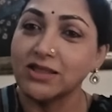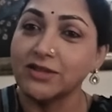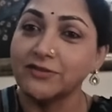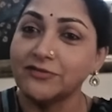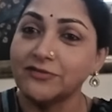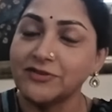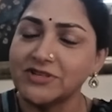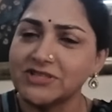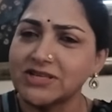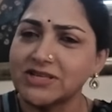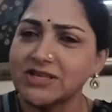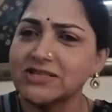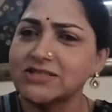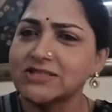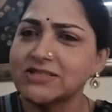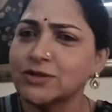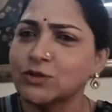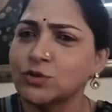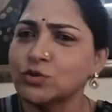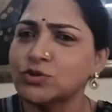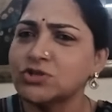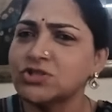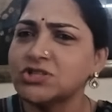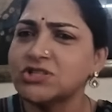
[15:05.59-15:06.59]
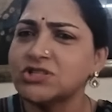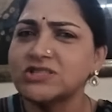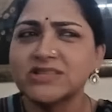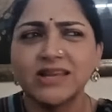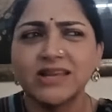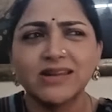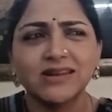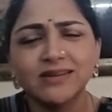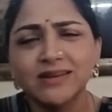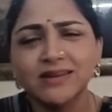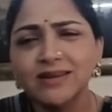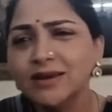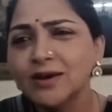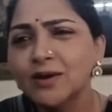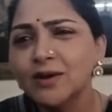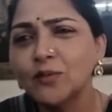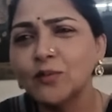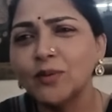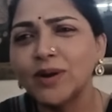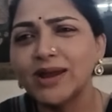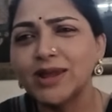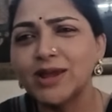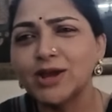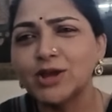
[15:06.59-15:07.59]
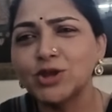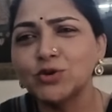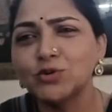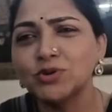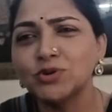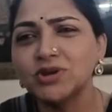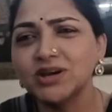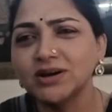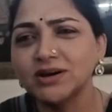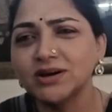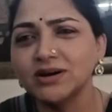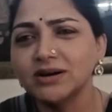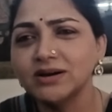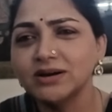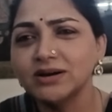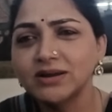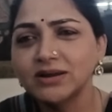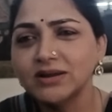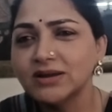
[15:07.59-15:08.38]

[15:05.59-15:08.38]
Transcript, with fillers: And the first thing Santosh ji said, why are you here?